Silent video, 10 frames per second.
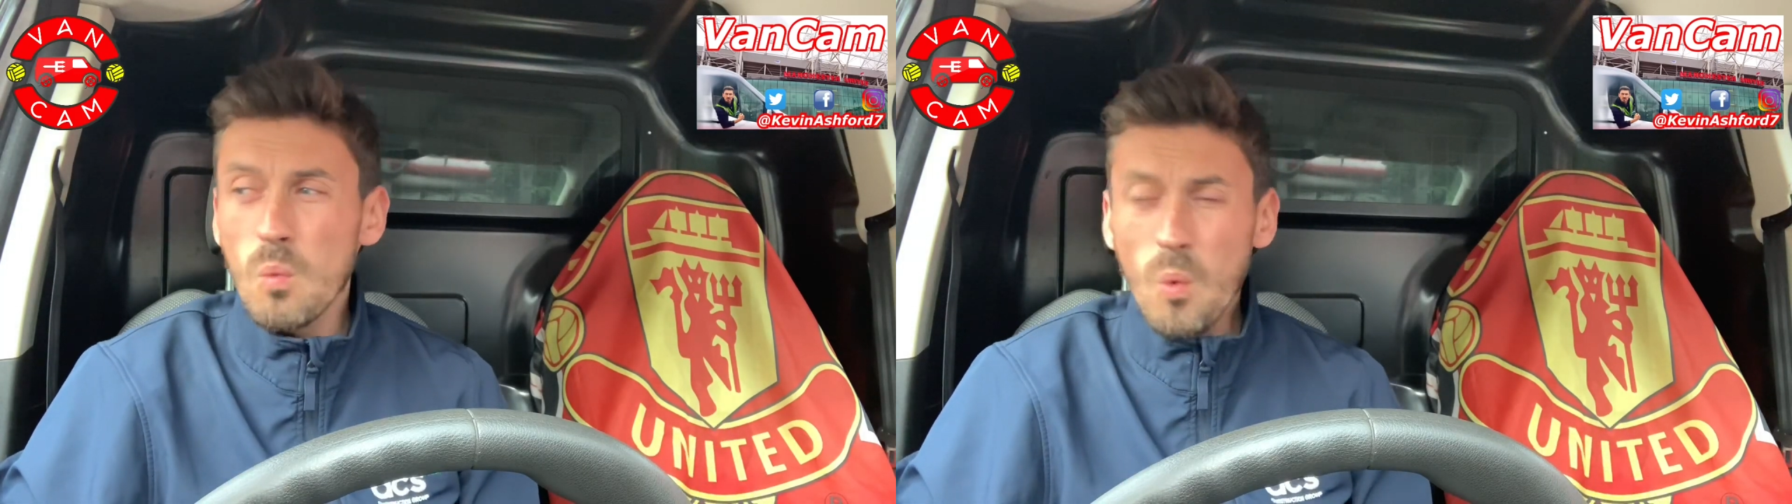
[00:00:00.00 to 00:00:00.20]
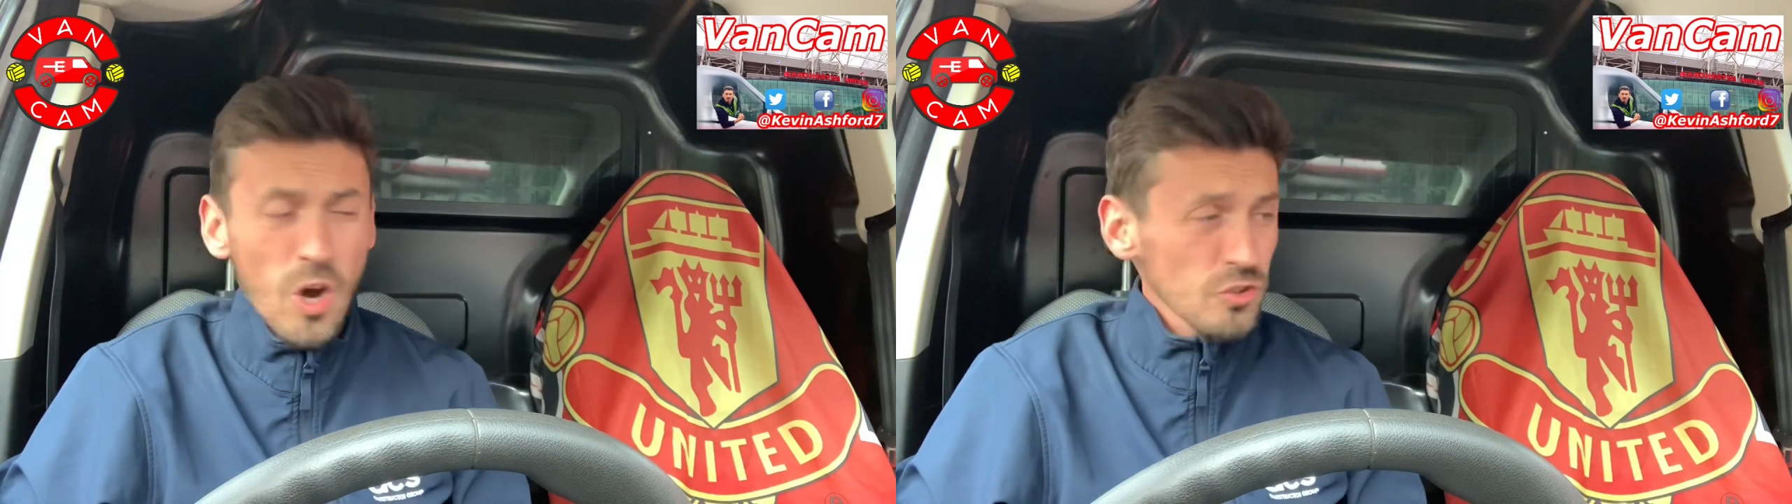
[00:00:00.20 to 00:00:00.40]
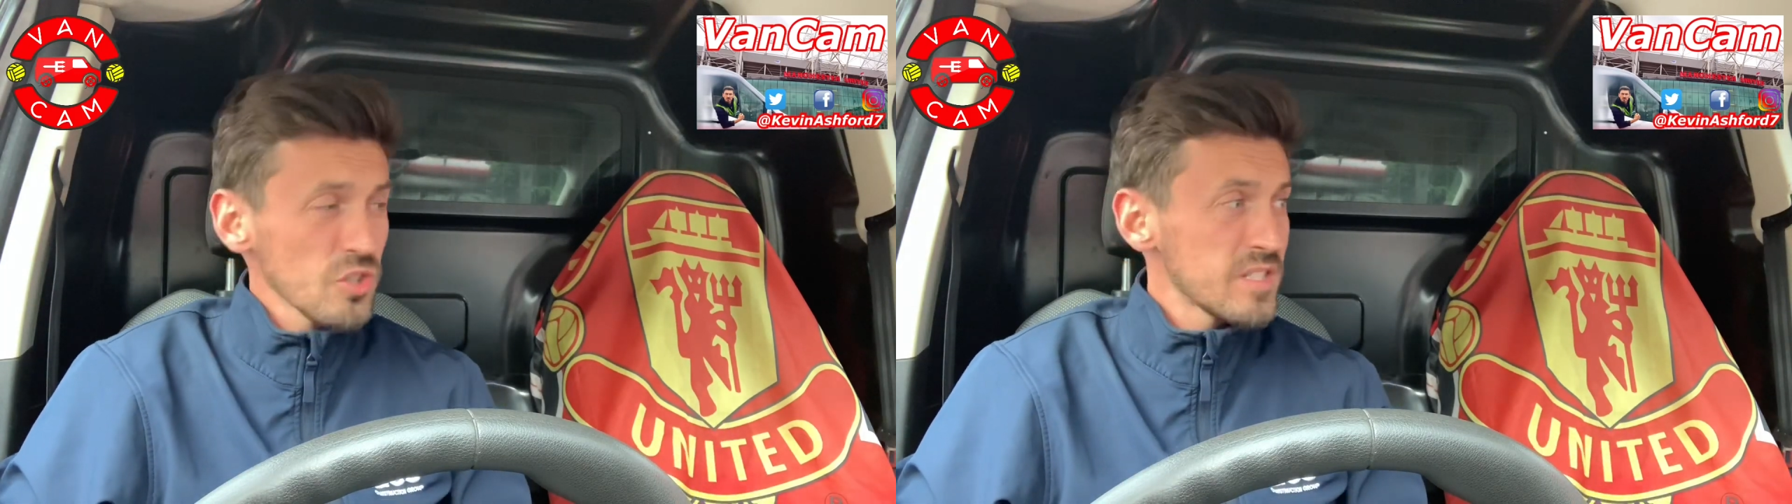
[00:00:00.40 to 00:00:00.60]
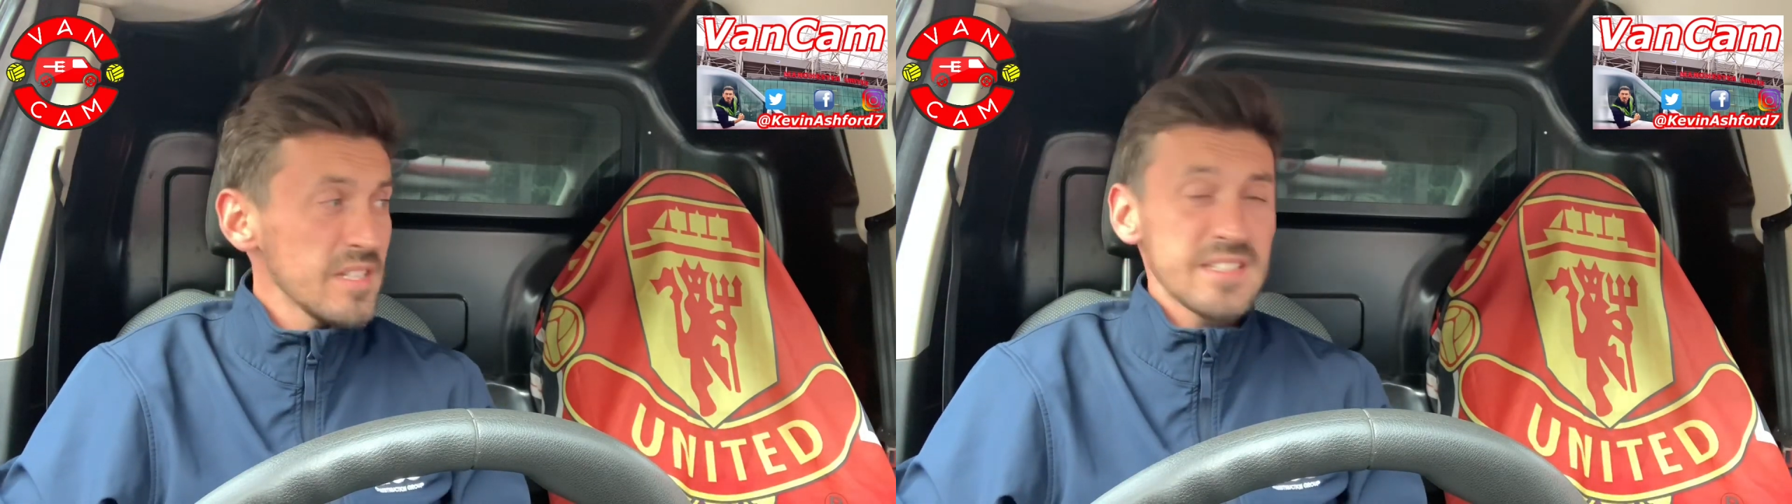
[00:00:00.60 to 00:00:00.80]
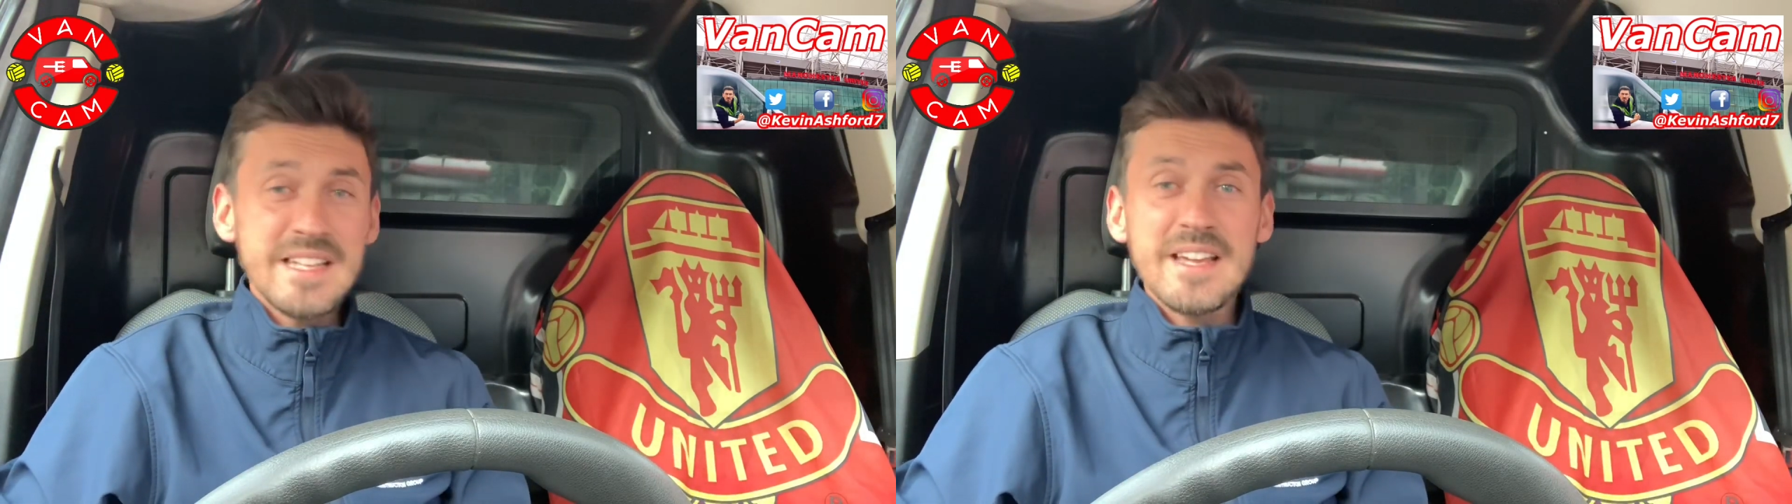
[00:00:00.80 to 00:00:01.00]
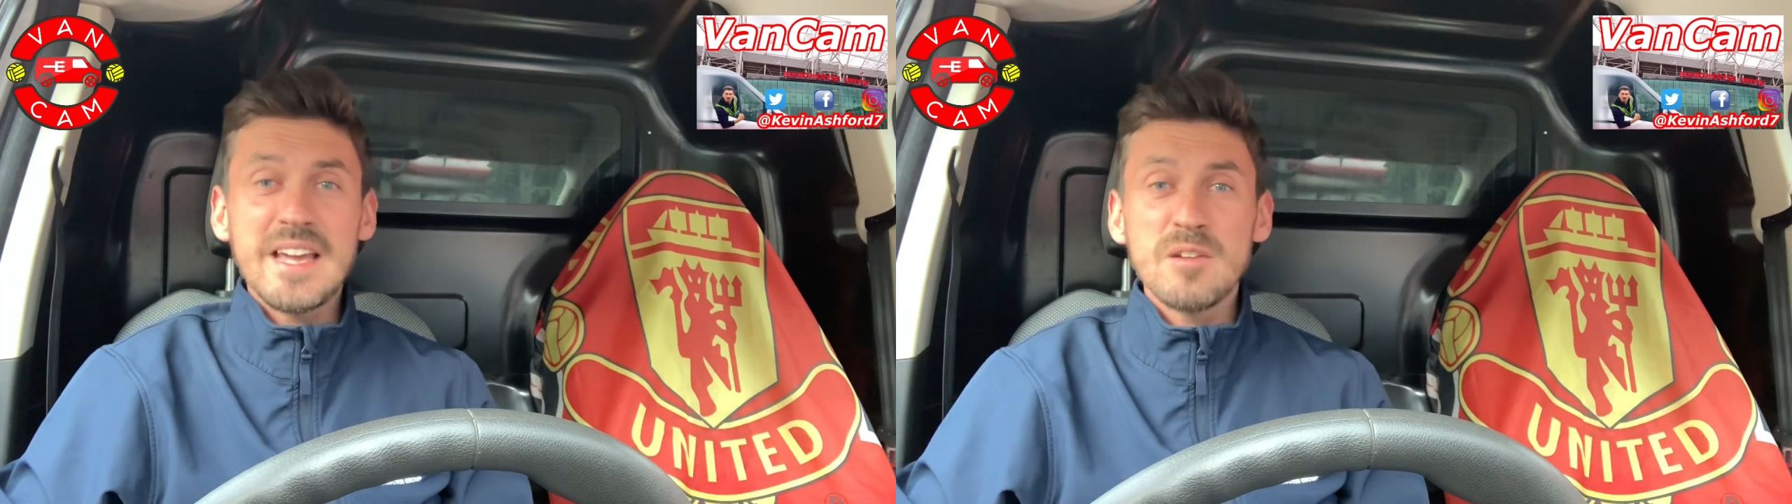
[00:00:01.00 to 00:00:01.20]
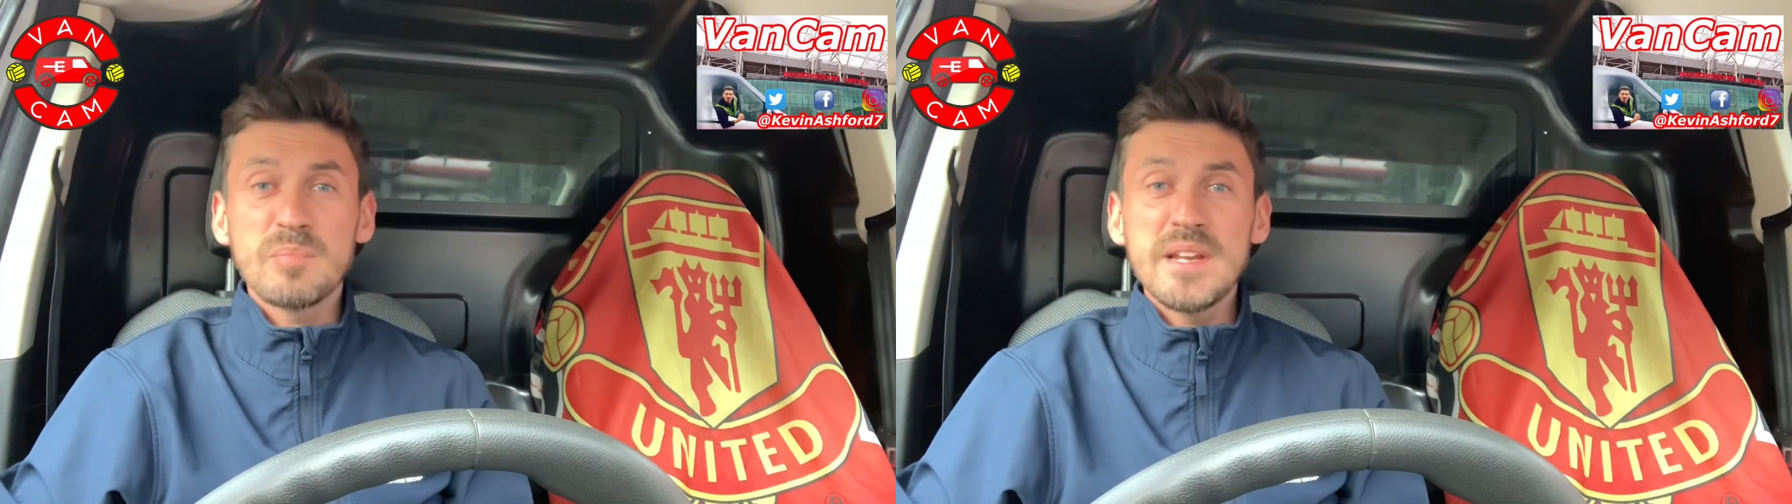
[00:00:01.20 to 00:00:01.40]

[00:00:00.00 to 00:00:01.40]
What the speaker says: what does this dickhead